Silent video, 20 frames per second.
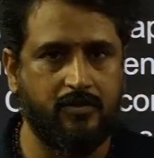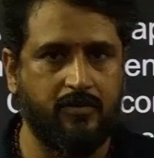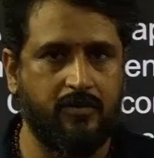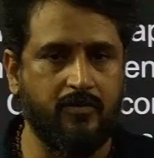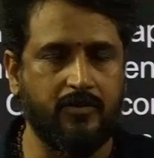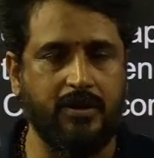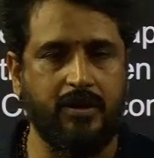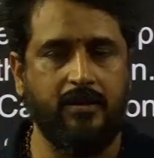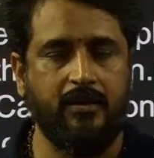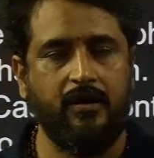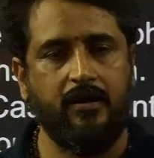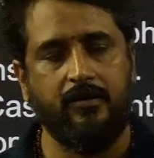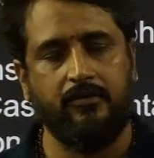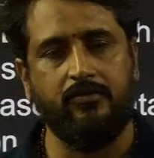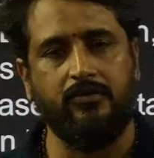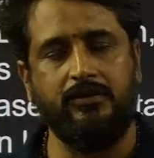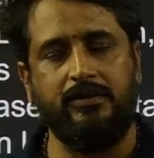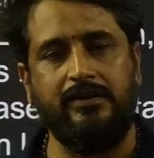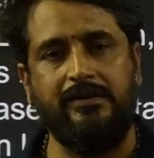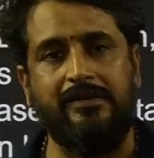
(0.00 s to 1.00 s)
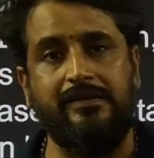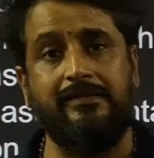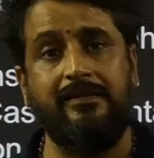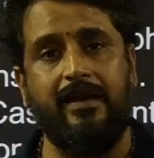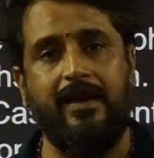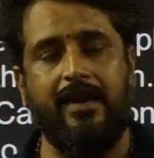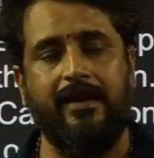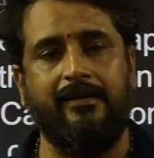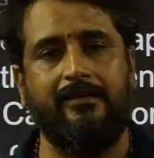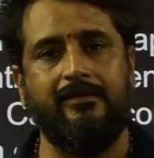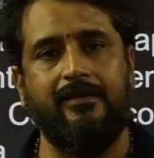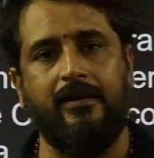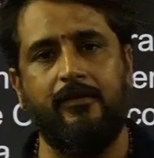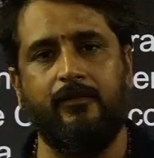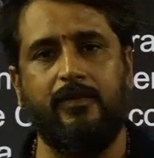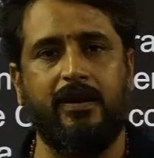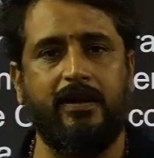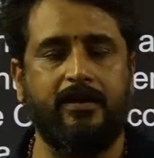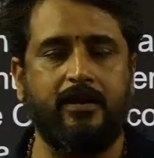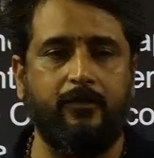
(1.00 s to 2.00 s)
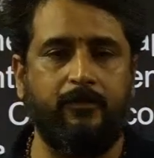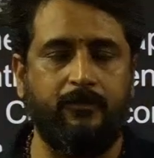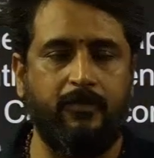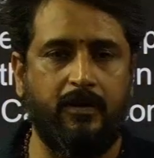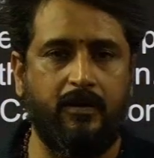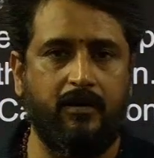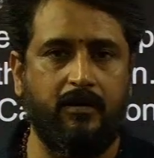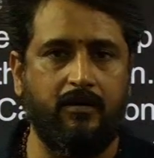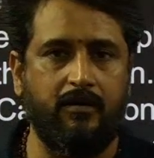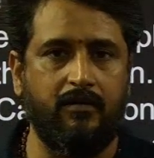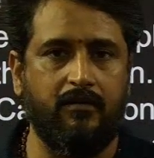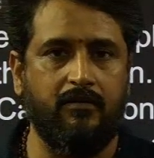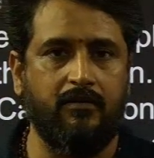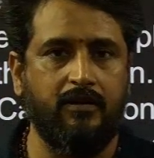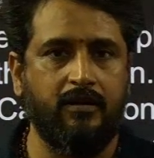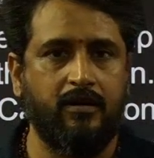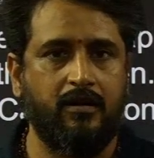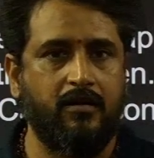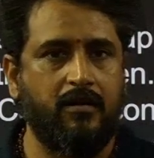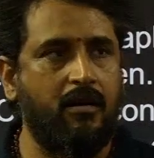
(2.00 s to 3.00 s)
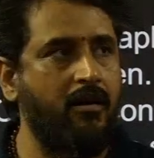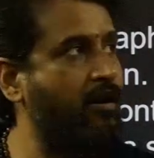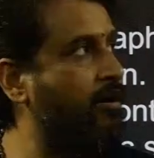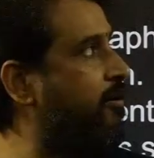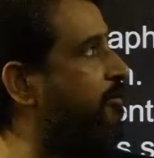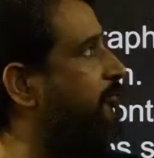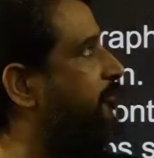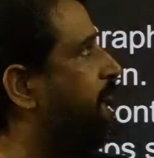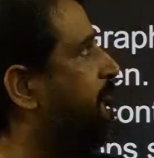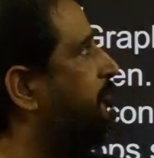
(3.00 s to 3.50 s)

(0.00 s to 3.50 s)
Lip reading: Okay, so this is the exact breakup of